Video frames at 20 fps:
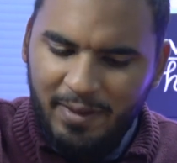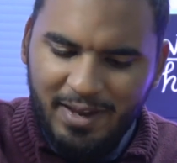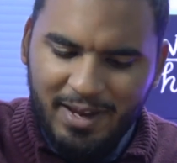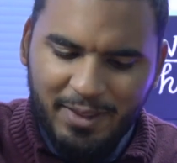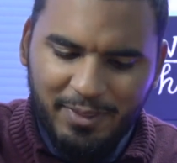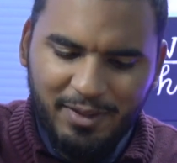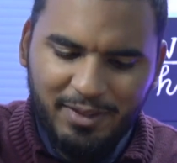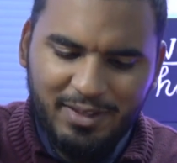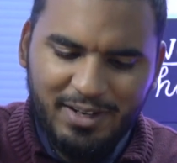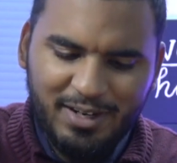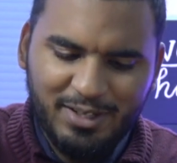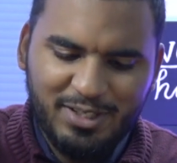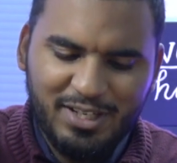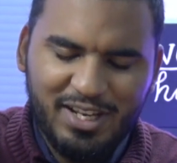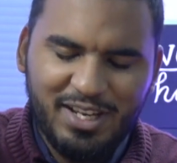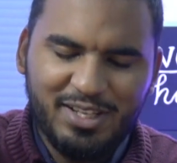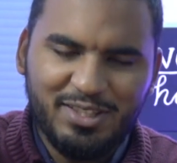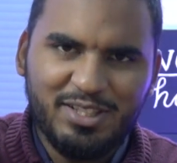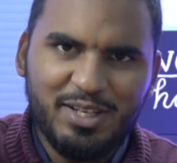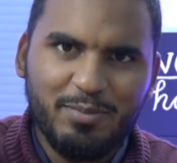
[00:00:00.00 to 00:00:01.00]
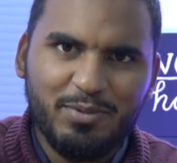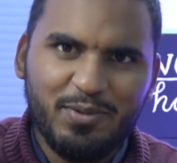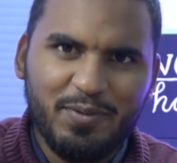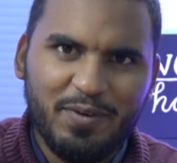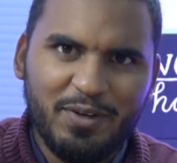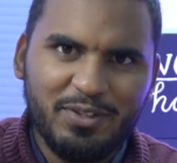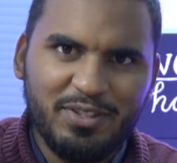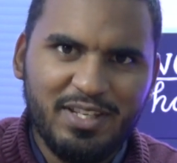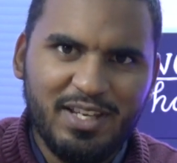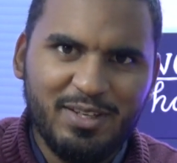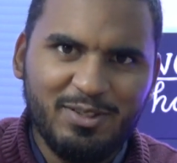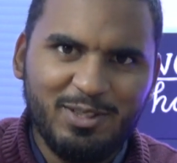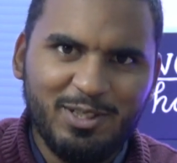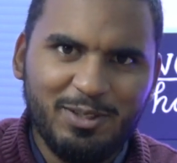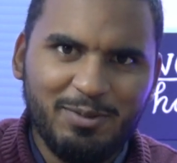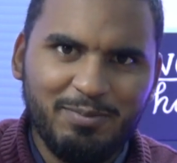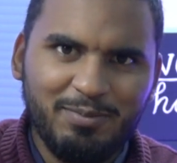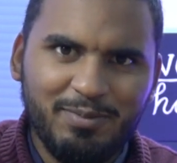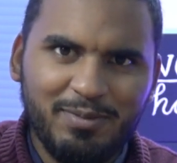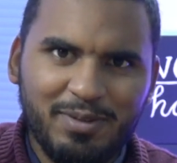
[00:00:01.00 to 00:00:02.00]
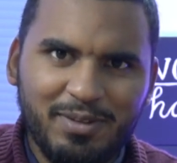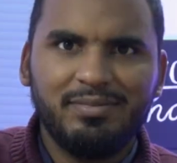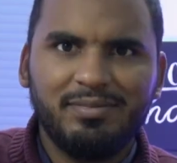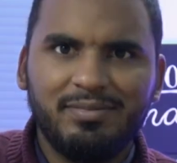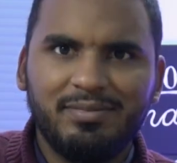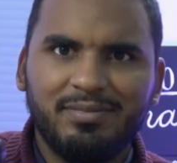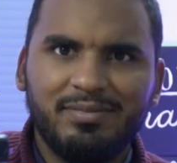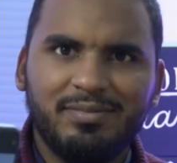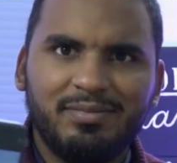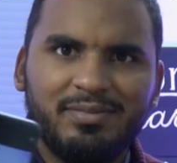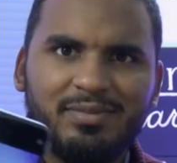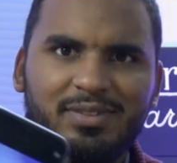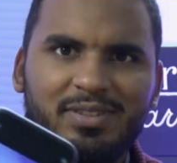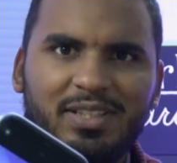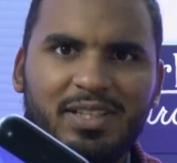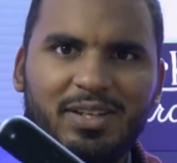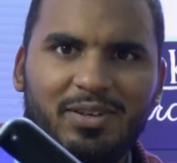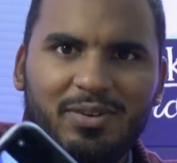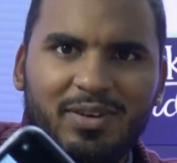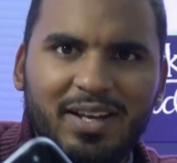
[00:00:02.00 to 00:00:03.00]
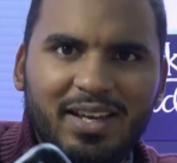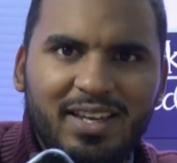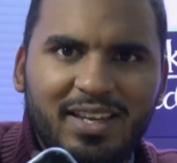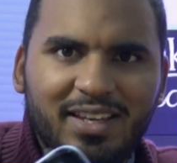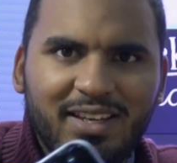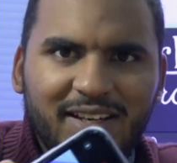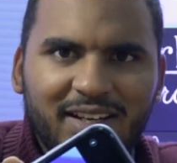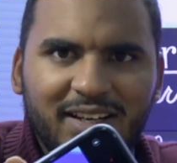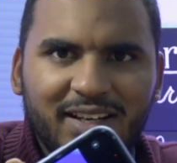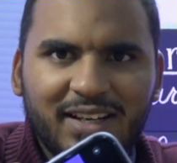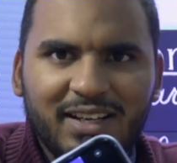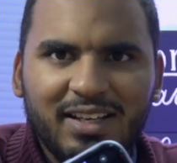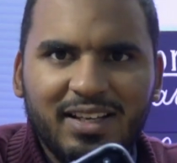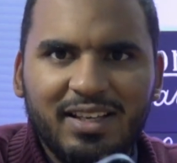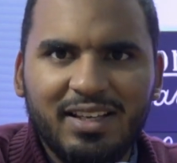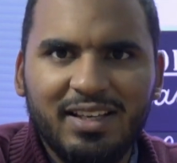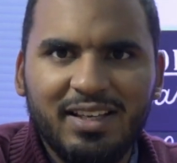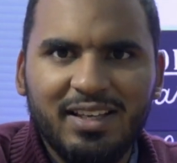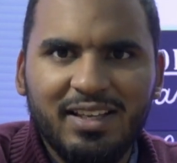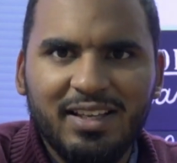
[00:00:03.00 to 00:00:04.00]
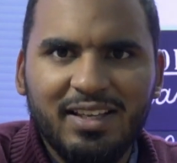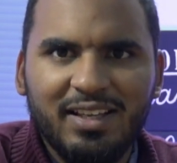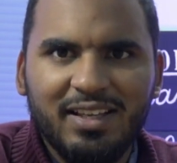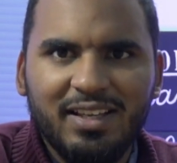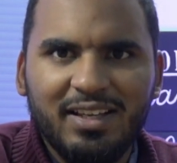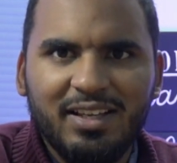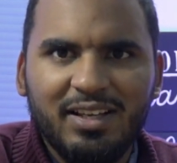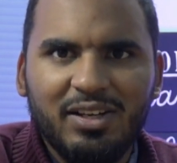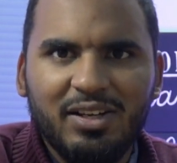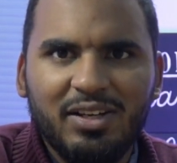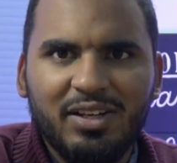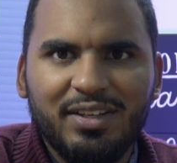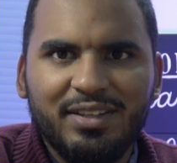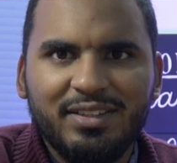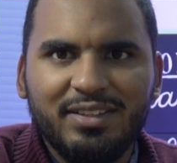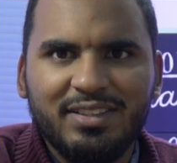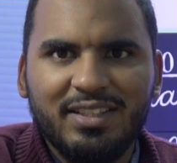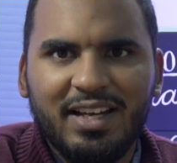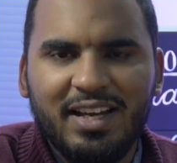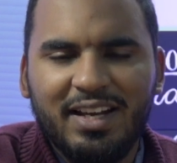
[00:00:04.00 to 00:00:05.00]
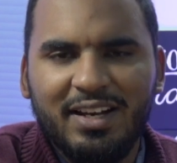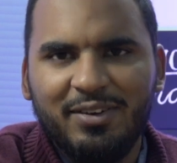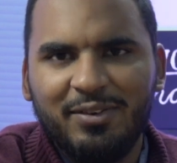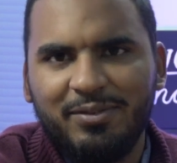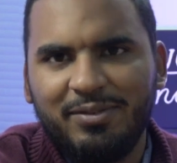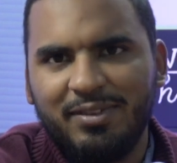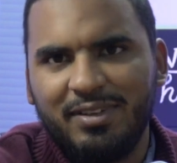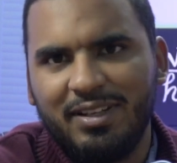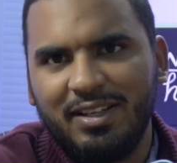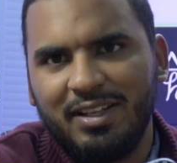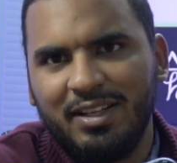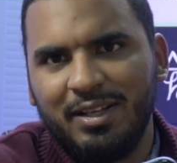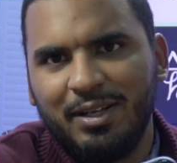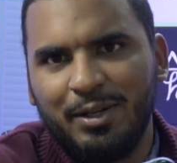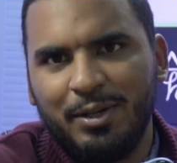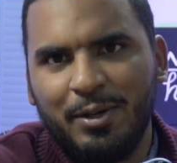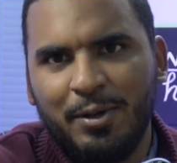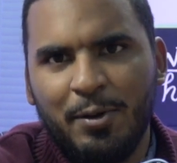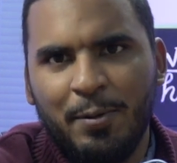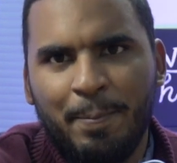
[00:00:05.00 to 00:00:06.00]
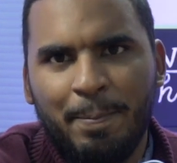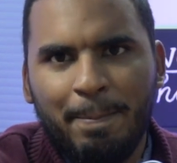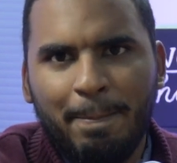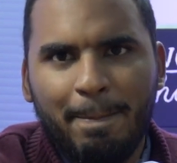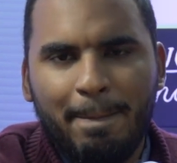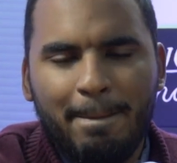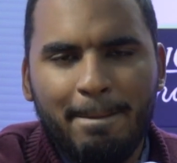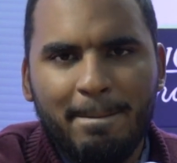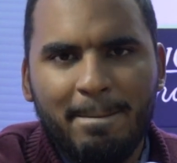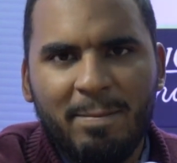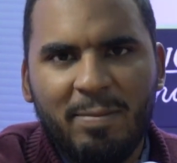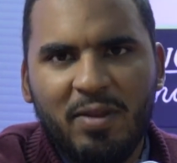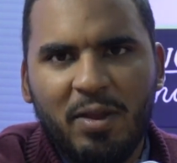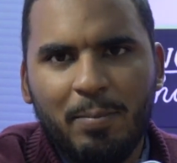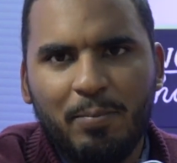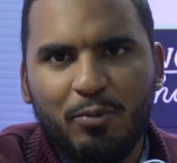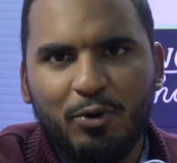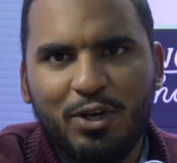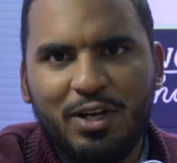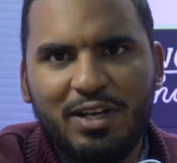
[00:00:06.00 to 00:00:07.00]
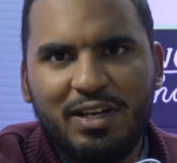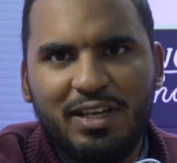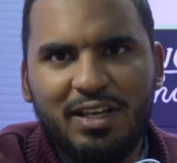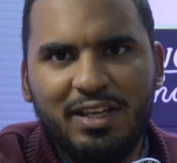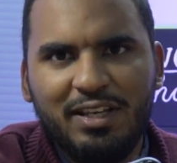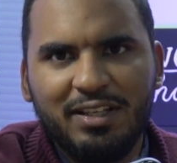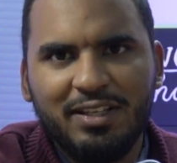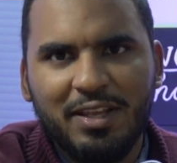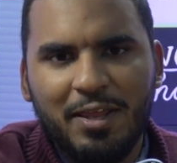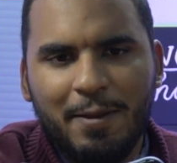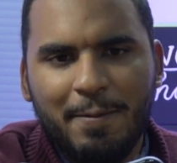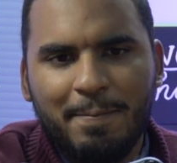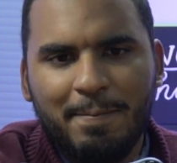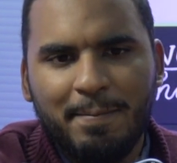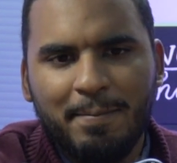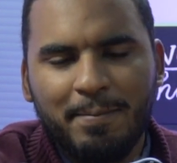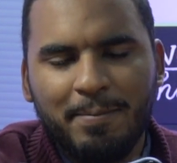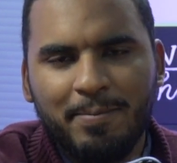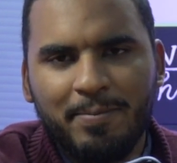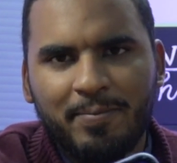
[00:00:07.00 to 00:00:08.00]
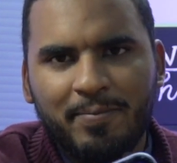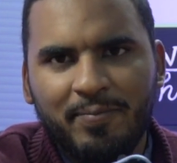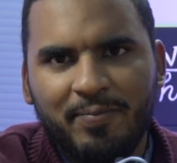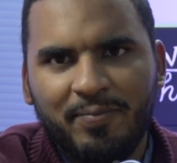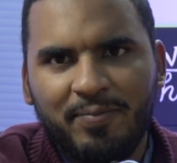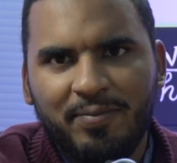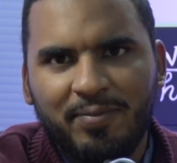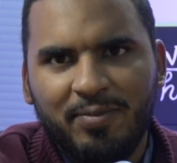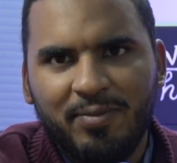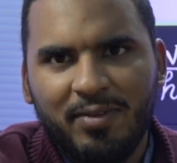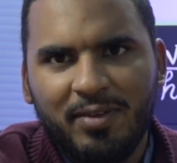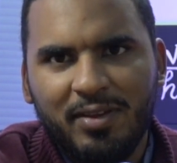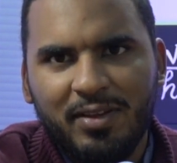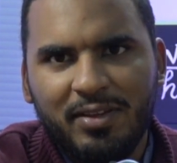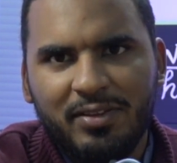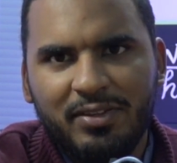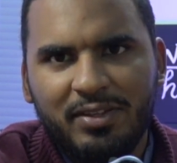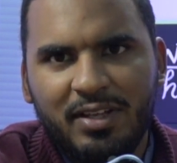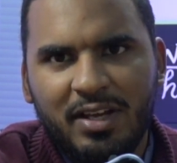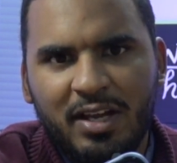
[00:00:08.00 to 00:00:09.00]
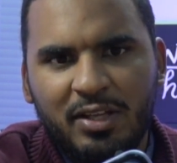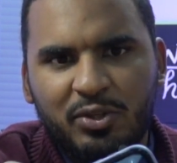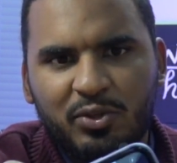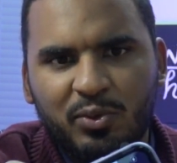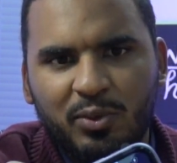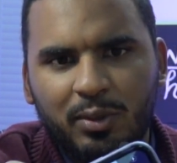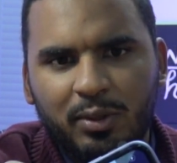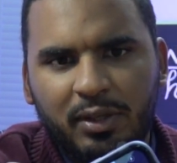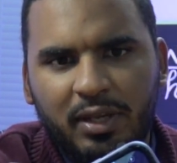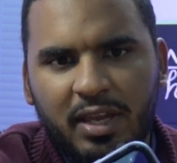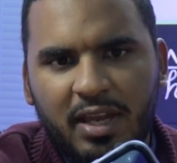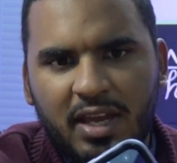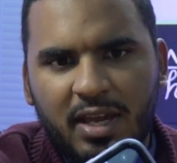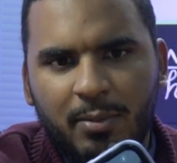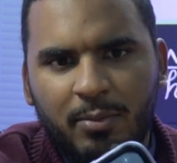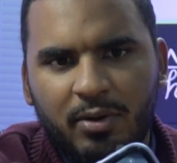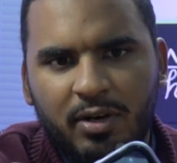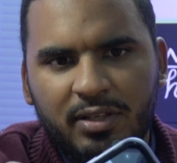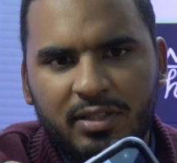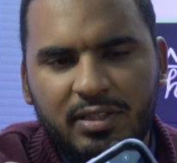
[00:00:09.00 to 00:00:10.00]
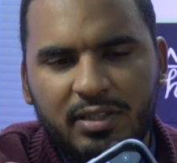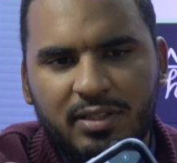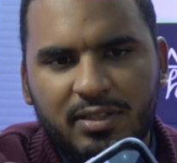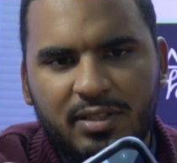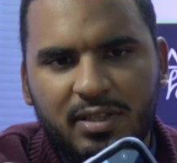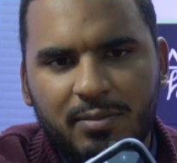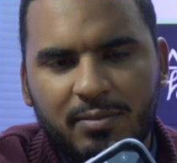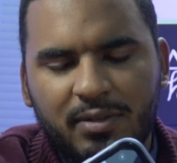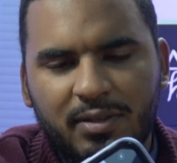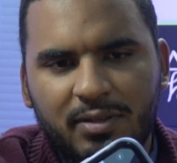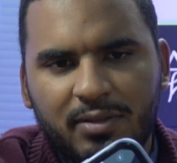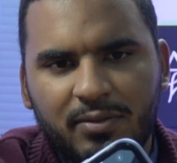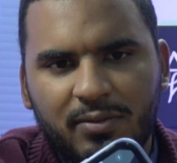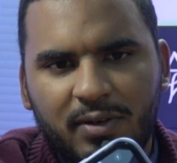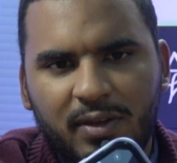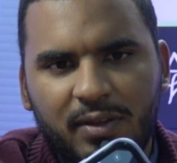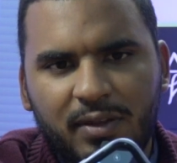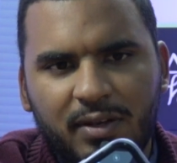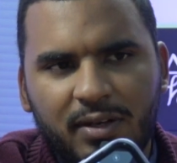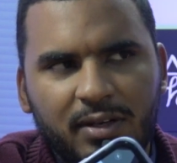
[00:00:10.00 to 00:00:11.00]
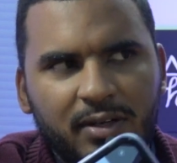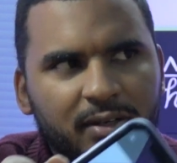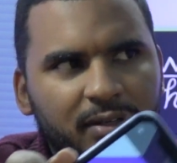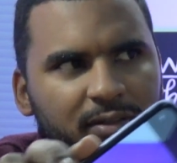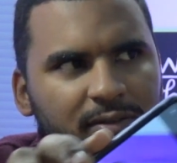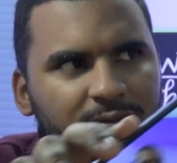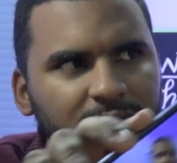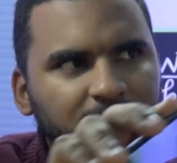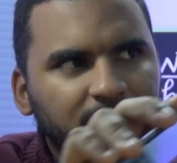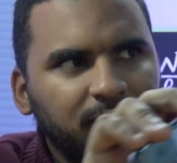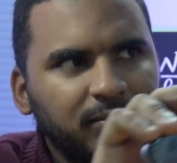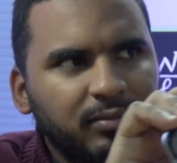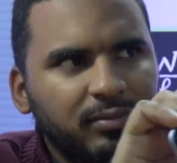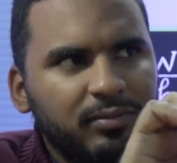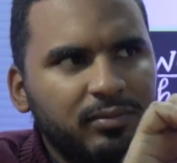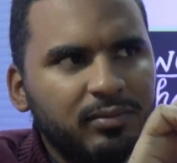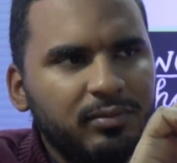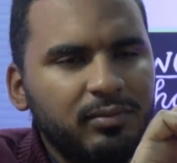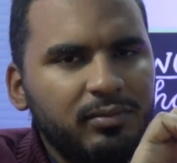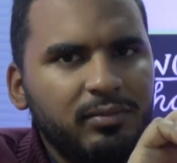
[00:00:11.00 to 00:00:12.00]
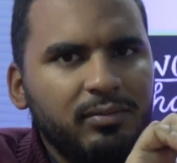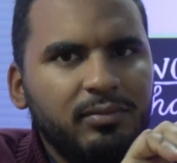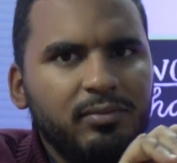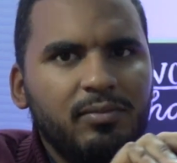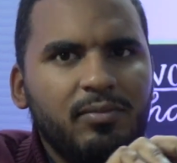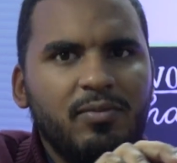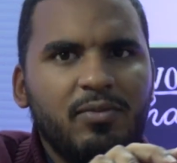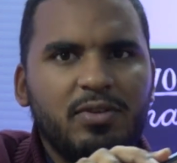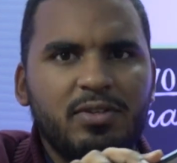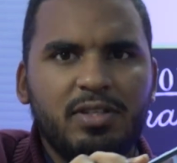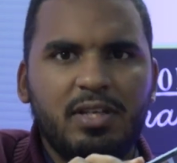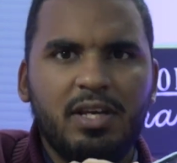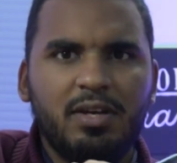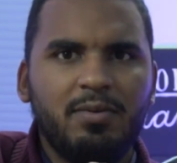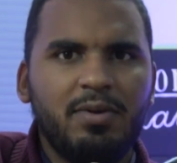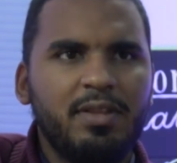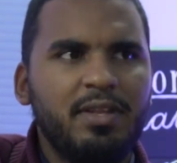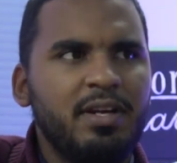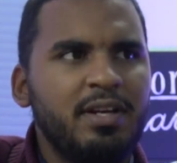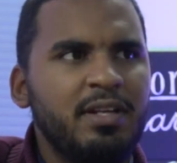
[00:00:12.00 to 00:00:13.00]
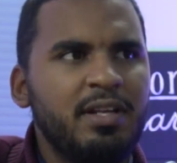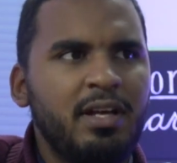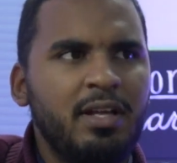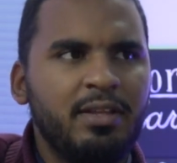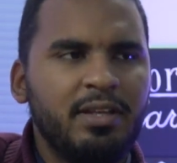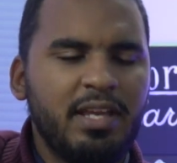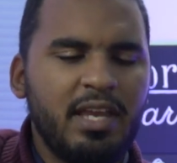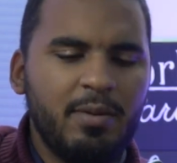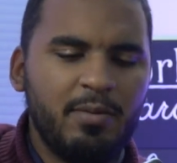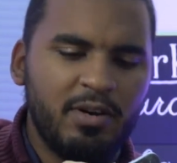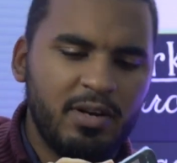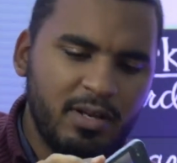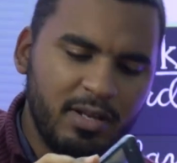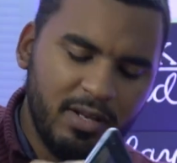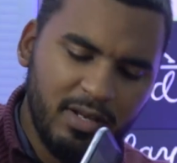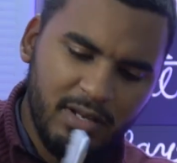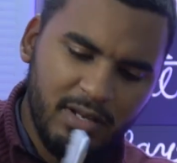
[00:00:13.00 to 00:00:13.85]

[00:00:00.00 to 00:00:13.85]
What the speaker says: I think they are taking tips from Samsung. See it right here. It's kind of pretty neat. That dual camera system right there. See it right there in the other camera?